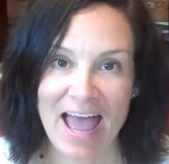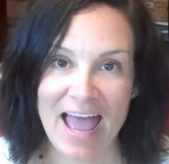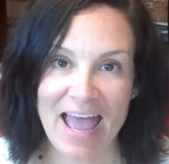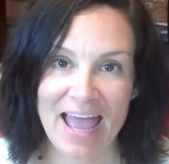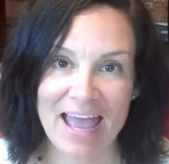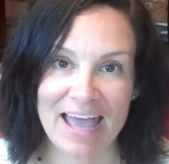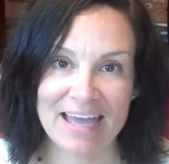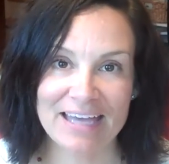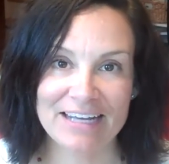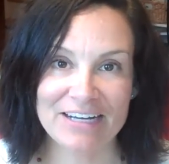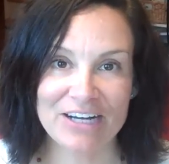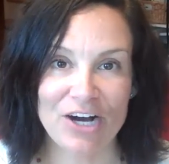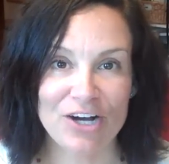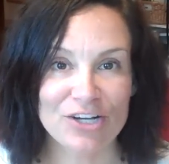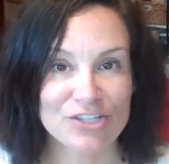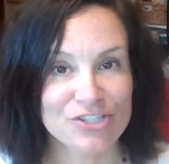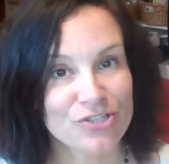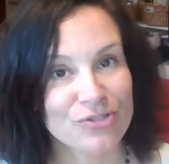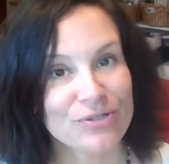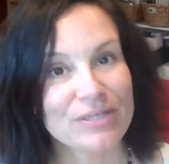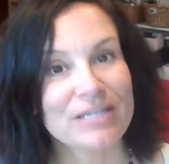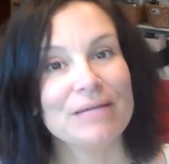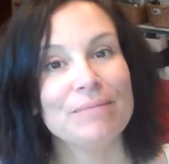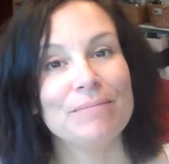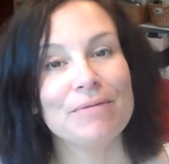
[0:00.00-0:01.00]
And
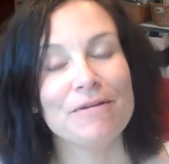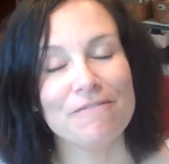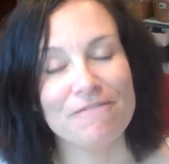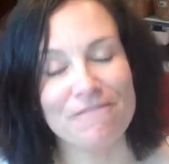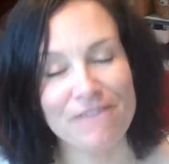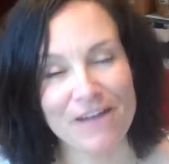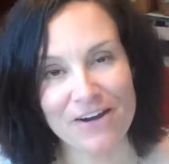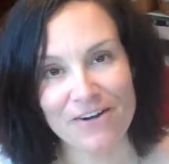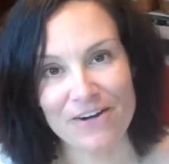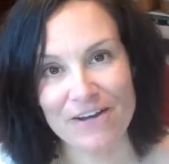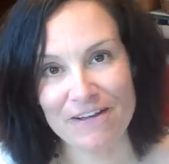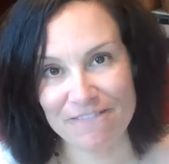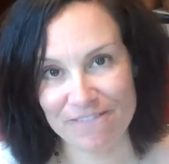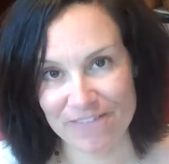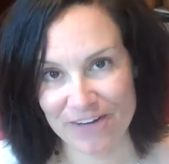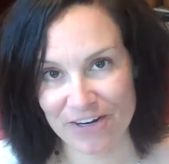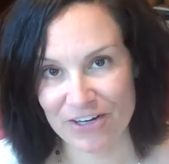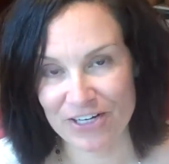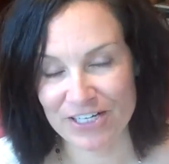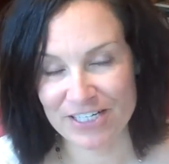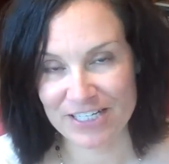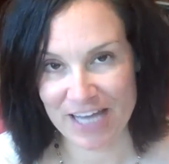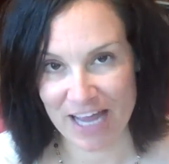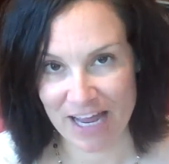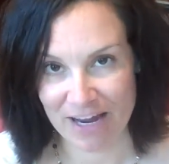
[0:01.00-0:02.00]
also it can be very,
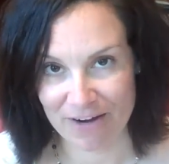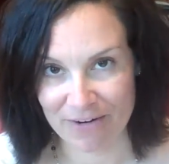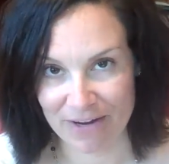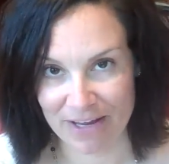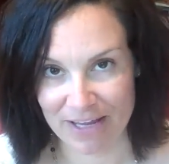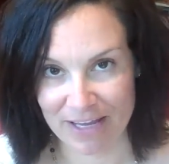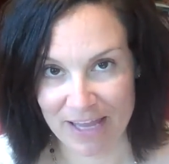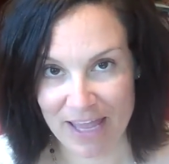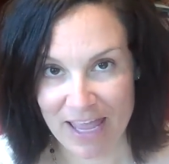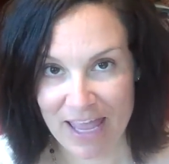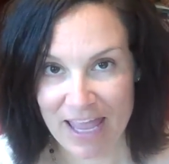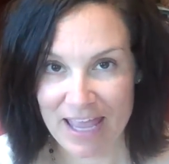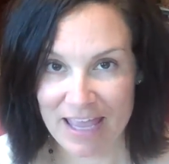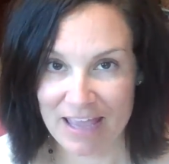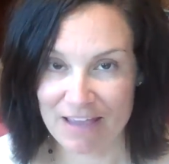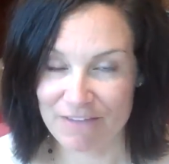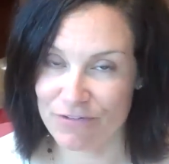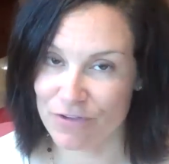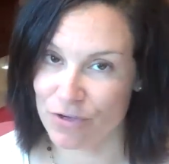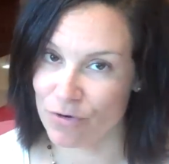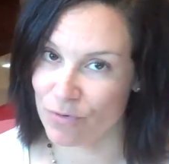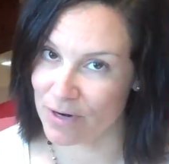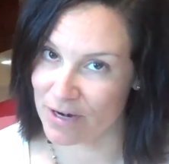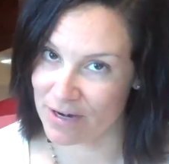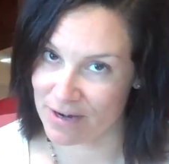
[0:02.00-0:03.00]
very tiring.
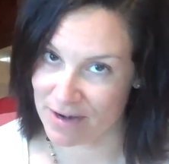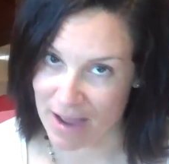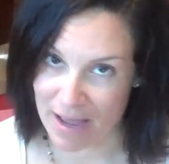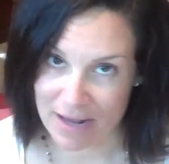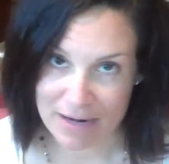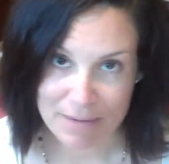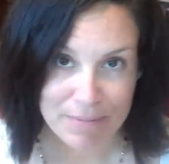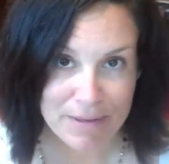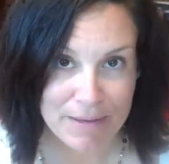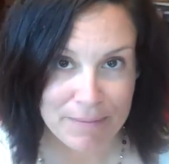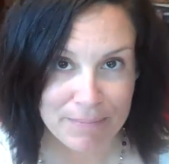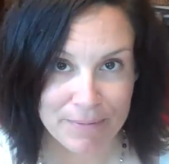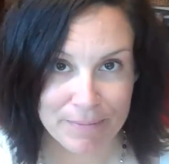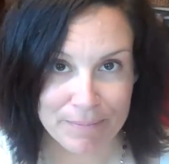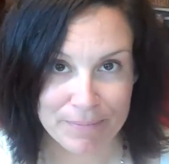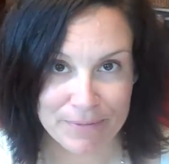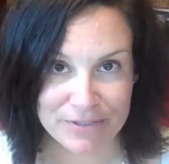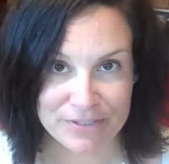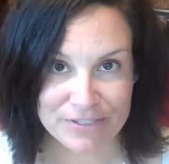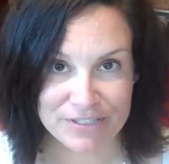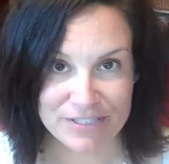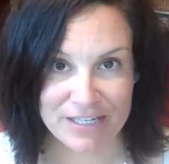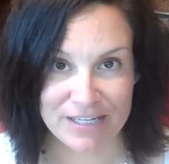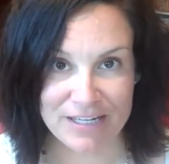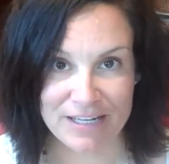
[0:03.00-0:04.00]
If you are not a people
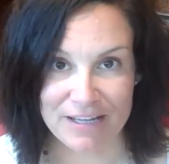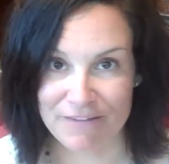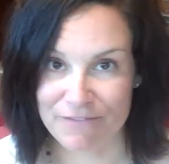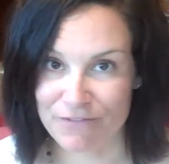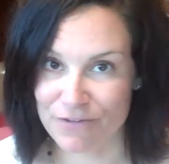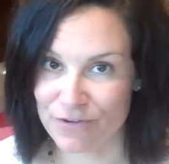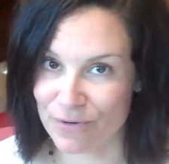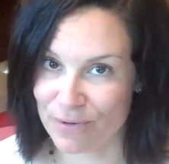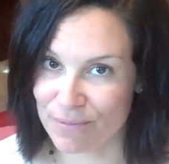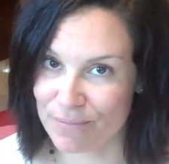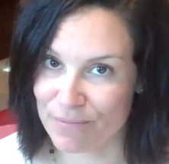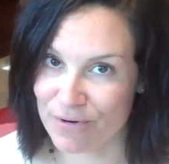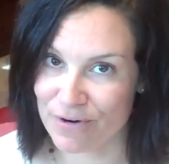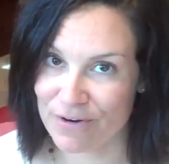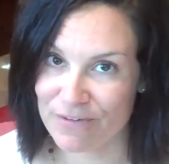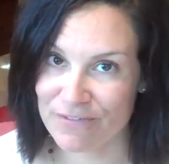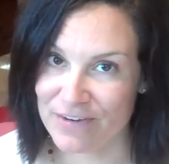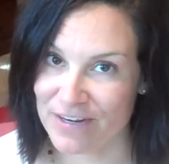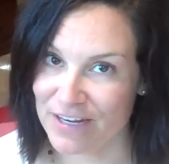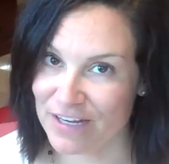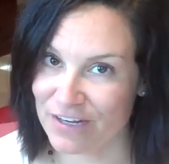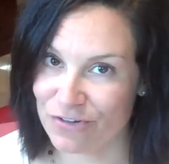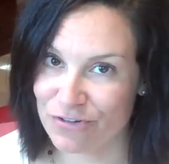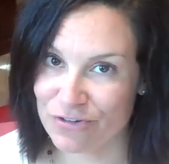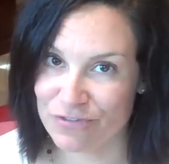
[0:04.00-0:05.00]
person, if you are more of
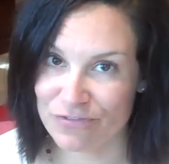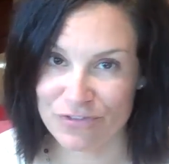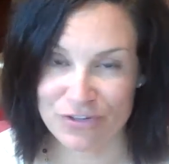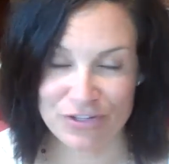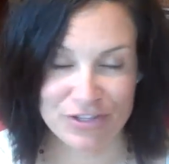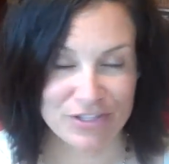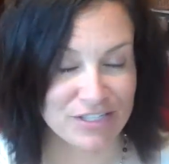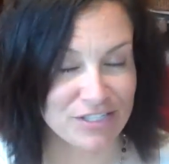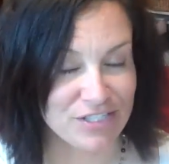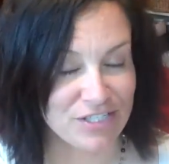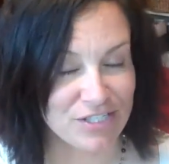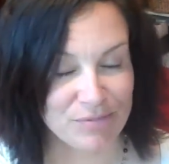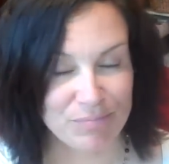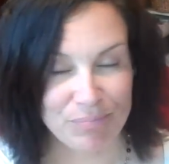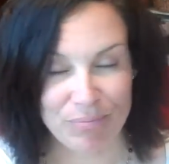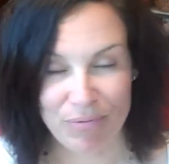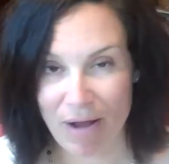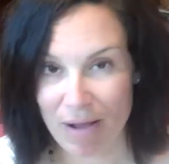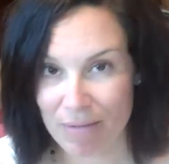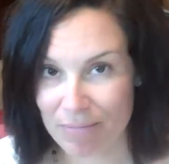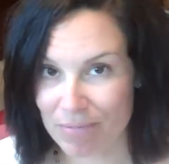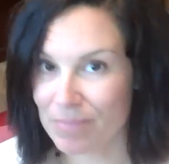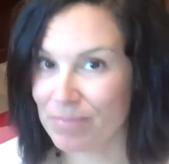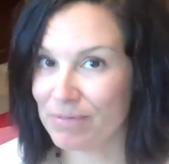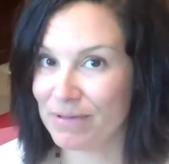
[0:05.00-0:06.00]
an introvert, this is
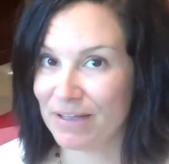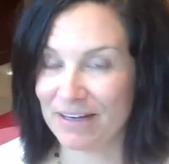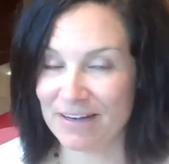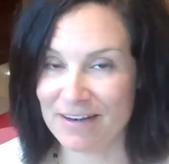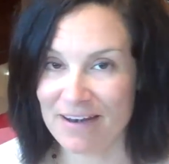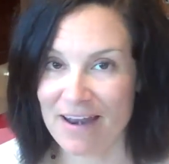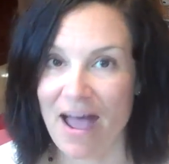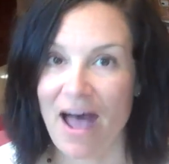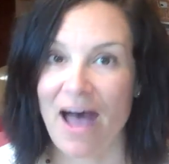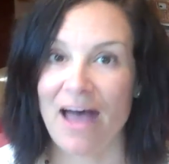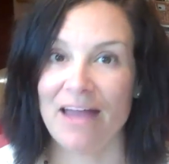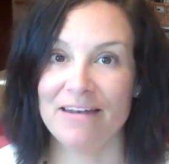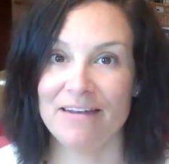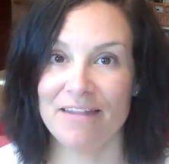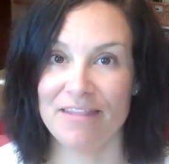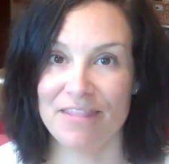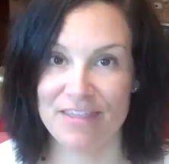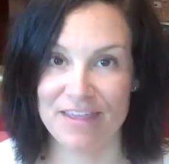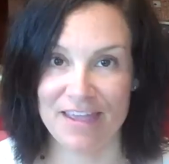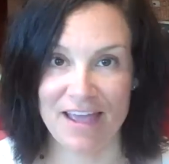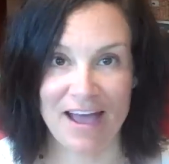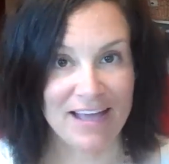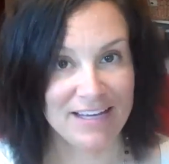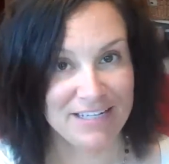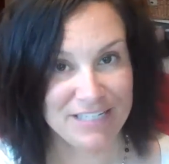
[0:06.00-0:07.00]
probably not
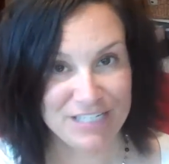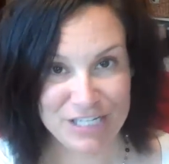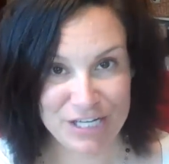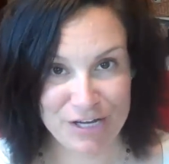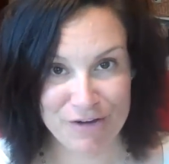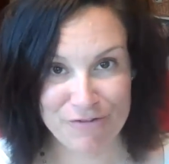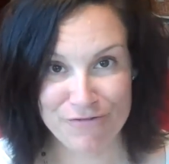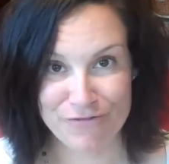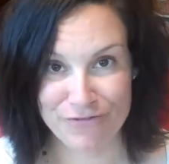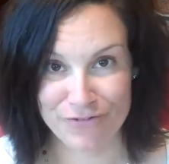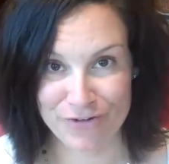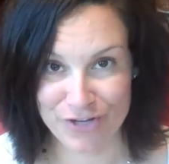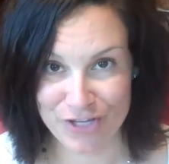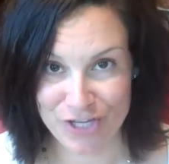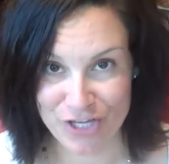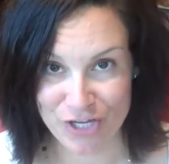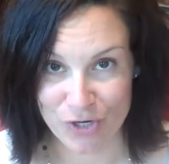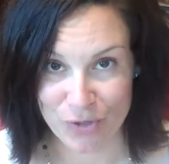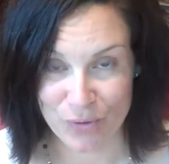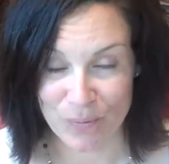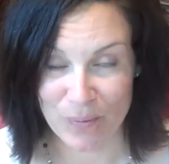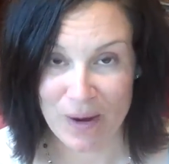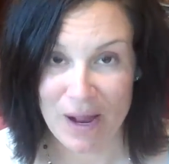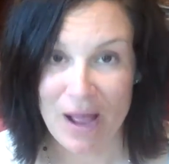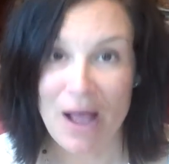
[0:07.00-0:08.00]
the idea for
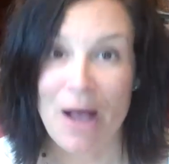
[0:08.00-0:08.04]
you.